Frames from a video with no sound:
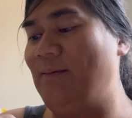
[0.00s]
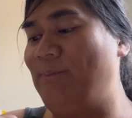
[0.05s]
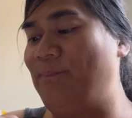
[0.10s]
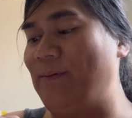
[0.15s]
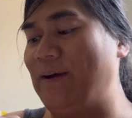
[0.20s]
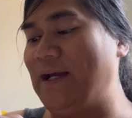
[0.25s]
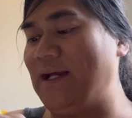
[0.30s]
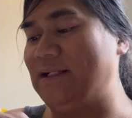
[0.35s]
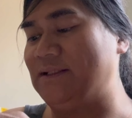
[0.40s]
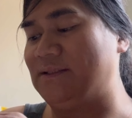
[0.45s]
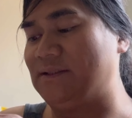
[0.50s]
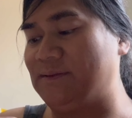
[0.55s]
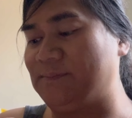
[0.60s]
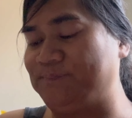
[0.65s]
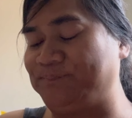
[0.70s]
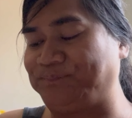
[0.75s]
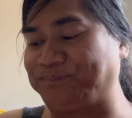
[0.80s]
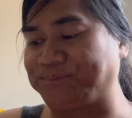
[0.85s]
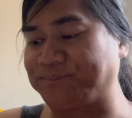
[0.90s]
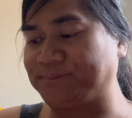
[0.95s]
But
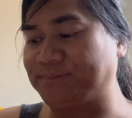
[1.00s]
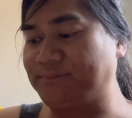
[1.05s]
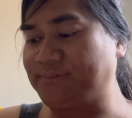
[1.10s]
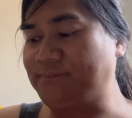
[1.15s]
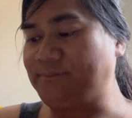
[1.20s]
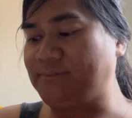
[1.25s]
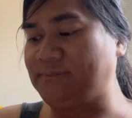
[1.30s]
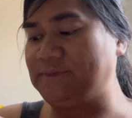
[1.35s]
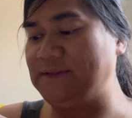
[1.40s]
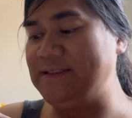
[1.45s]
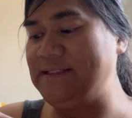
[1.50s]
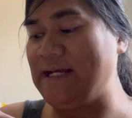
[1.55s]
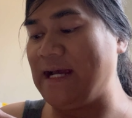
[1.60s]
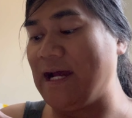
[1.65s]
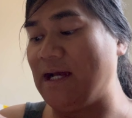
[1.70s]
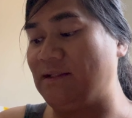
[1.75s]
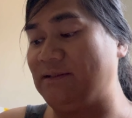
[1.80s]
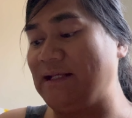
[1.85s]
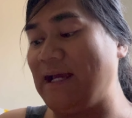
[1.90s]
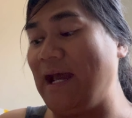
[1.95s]

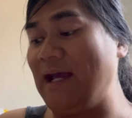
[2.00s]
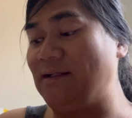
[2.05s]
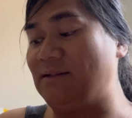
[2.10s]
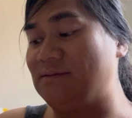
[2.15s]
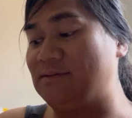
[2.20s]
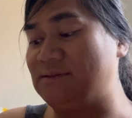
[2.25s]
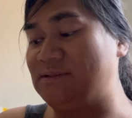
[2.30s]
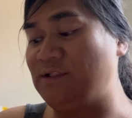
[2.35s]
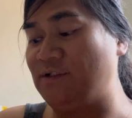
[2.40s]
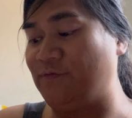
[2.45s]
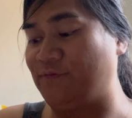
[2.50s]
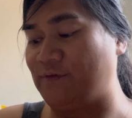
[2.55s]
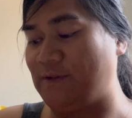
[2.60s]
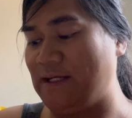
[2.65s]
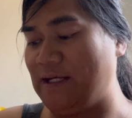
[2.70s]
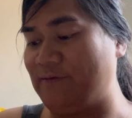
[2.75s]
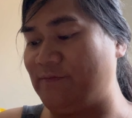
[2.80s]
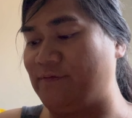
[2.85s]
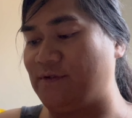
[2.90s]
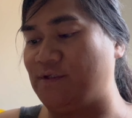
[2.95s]
yeah, that took
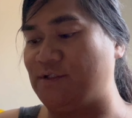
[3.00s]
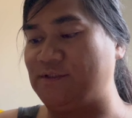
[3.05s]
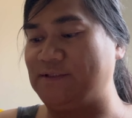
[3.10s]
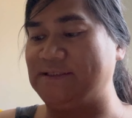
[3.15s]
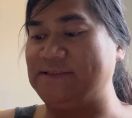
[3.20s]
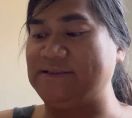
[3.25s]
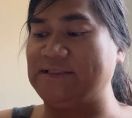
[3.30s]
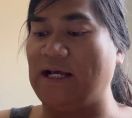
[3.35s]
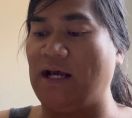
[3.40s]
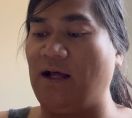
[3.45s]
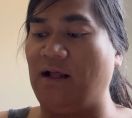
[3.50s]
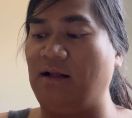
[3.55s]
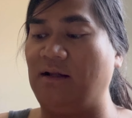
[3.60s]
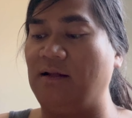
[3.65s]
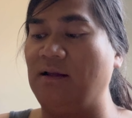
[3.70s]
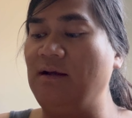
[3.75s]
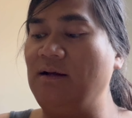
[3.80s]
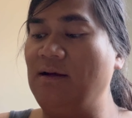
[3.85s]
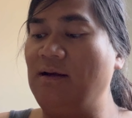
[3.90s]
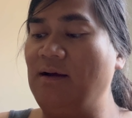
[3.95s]
forever to
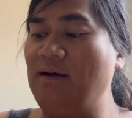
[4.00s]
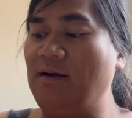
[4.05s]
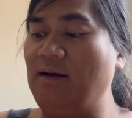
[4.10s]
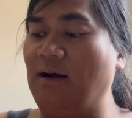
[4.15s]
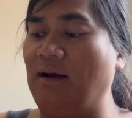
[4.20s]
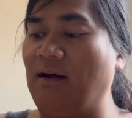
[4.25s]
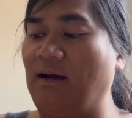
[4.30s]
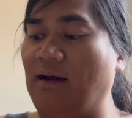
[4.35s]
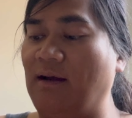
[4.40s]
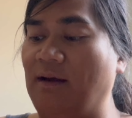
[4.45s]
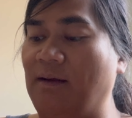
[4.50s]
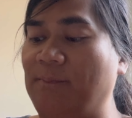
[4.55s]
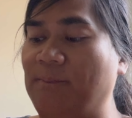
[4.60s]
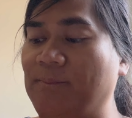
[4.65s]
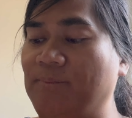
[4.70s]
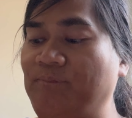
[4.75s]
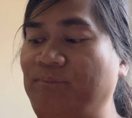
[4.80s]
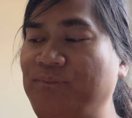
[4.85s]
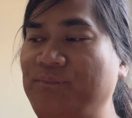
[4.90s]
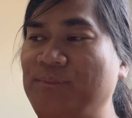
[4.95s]
sell.
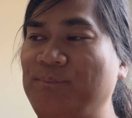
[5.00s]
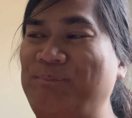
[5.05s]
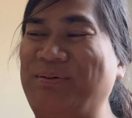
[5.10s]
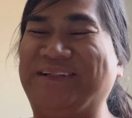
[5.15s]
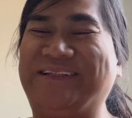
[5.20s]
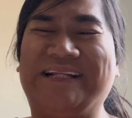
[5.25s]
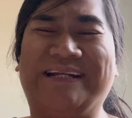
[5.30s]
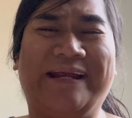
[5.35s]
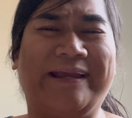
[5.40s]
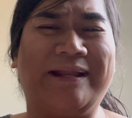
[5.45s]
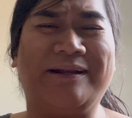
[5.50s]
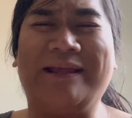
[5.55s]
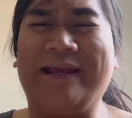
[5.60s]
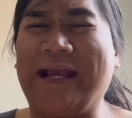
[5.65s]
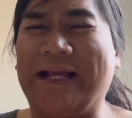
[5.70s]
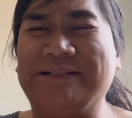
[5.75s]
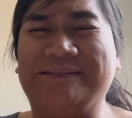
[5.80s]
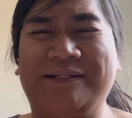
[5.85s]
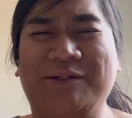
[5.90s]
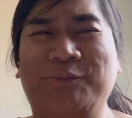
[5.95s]
Um, but then again, like
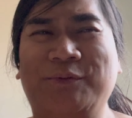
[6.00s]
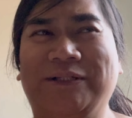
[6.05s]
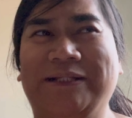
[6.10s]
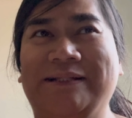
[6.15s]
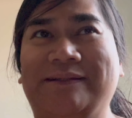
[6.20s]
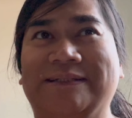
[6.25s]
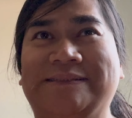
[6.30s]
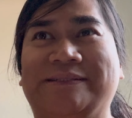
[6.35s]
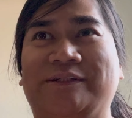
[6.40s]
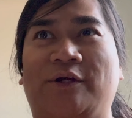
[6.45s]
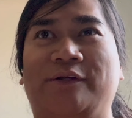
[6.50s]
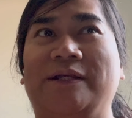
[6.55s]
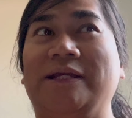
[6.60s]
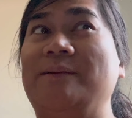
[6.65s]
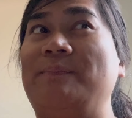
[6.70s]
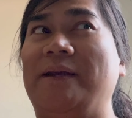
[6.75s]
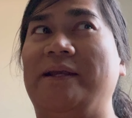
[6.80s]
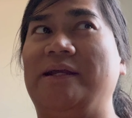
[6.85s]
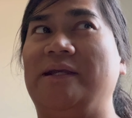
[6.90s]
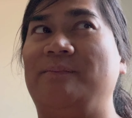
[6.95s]
I didn't really list it on
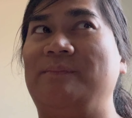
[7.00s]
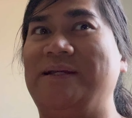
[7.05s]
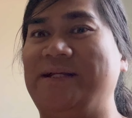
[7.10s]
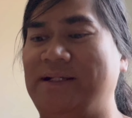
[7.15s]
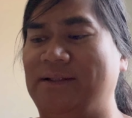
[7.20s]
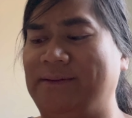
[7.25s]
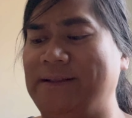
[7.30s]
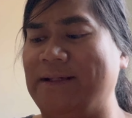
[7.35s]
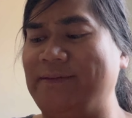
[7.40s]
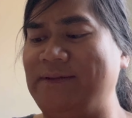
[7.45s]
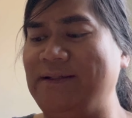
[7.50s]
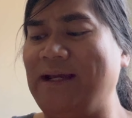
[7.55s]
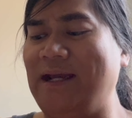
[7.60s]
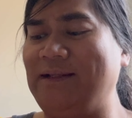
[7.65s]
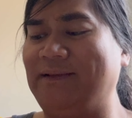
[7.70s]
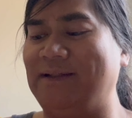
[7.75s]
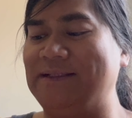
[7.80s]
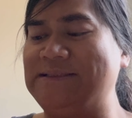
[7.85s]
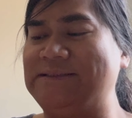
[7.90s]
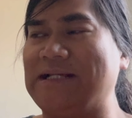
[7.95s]
eBay immediately. I think I
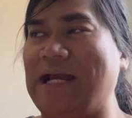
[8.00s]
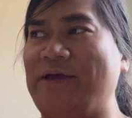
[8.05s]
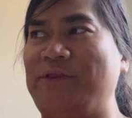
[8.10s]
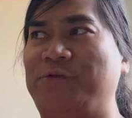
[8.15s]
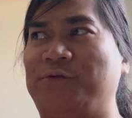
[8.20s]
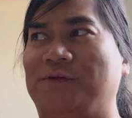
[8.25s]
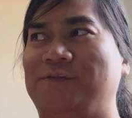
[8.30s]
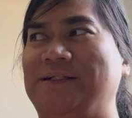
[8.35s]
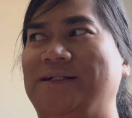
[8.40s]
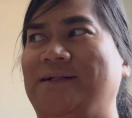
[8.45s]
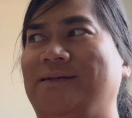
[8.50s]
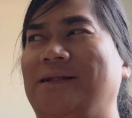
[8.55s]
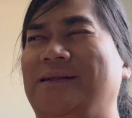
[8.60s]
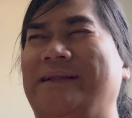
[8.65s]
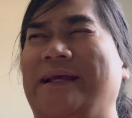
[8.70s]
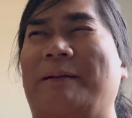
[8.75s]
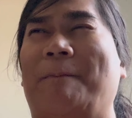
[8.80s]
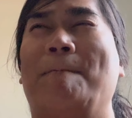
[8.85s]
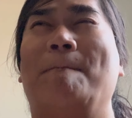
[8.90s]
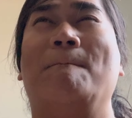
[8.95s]
list I thrifted it then
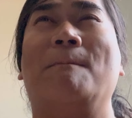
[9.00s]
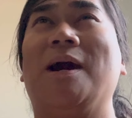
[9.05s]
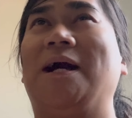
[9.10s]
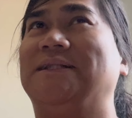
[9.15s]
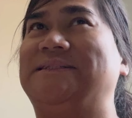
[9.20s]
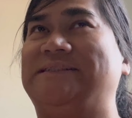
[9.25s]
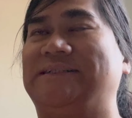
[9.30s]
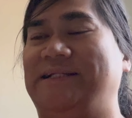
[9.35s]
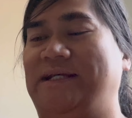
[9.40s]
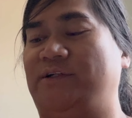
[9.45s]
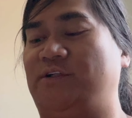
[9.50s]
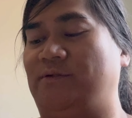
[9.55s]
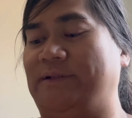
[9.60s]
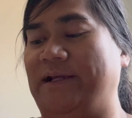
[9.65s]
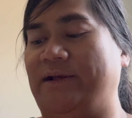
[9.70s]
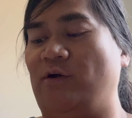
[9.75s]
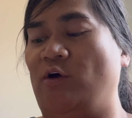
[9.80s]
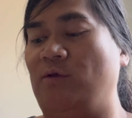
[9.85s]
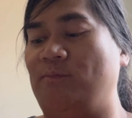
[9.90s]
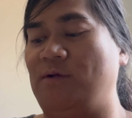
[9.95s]
like months later,
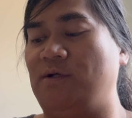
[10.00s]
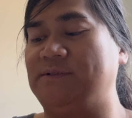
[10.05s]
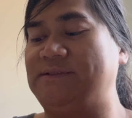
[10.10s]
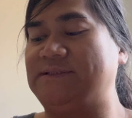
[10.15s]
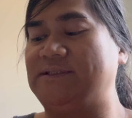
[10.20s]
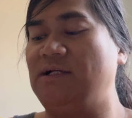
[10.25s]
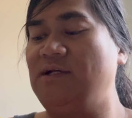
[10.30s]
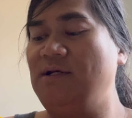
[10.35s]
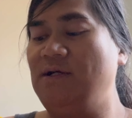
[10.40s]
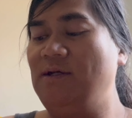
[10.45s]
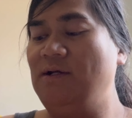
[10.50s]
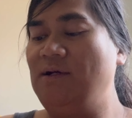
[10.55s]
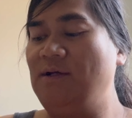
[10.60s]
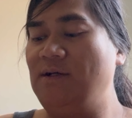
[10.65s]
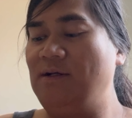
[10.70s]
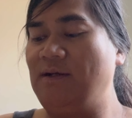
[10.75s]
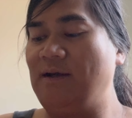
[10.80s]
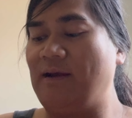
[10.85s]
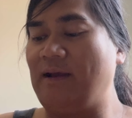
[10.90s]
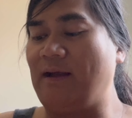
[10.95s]
like almost
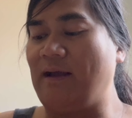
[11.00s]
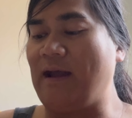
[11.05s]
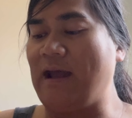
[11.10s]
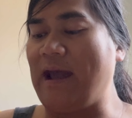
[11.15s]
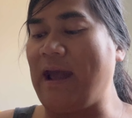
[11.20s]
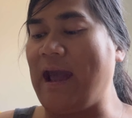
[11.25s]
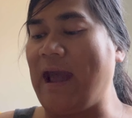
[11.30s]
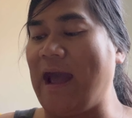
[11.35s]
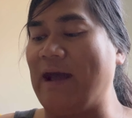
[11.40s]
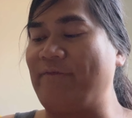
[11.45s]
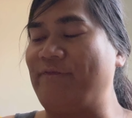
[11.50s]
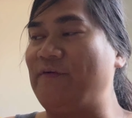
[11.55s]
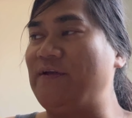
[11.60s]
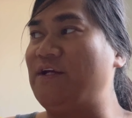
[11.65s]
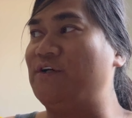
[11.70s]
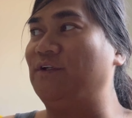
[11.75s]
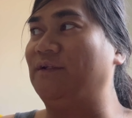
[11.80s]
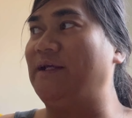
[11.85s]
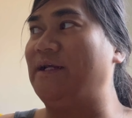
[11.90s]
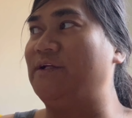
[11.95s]
half a
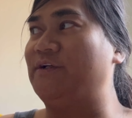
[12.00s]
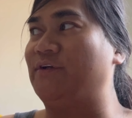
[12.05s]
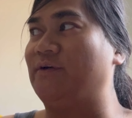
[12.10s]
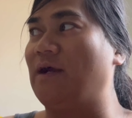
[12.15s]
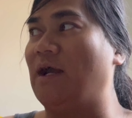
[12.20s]
year later.